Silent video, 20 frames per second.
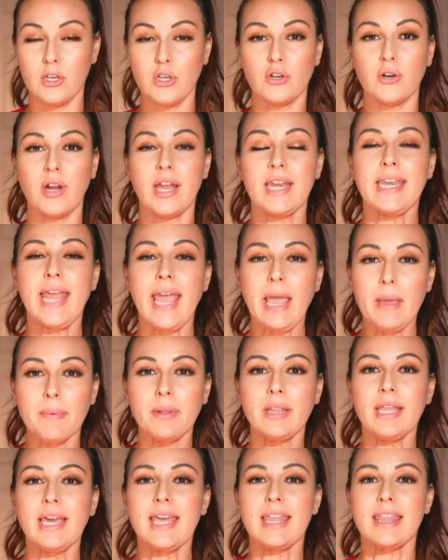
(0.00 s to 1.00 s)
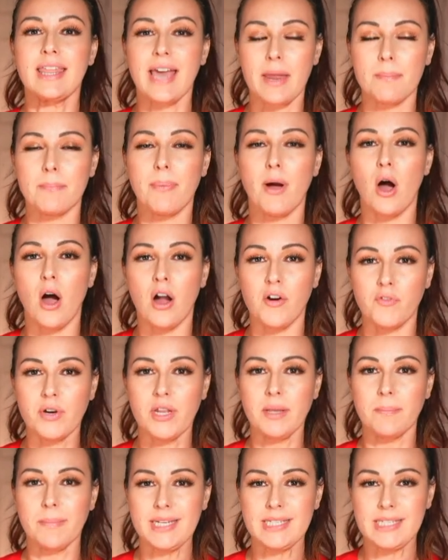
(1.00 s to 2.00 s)
you're enabling that poverty
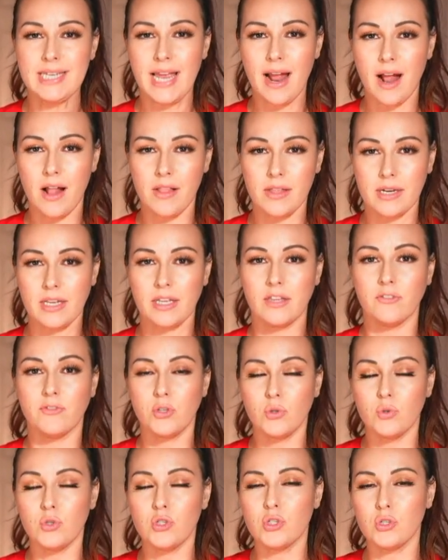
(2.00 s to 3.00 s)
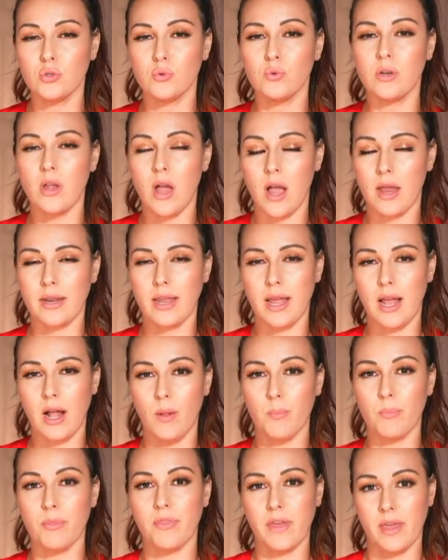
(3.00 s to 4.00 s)
mentality if you do not
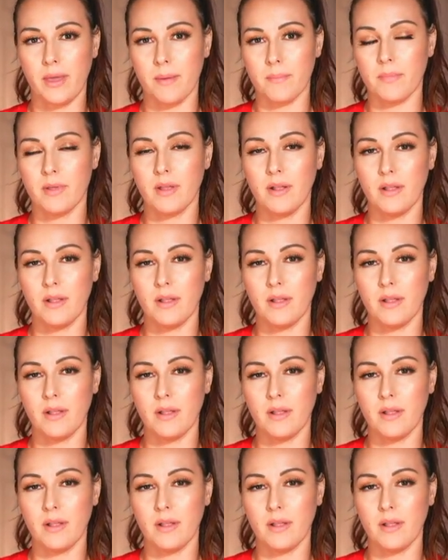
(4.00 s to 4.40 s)
help them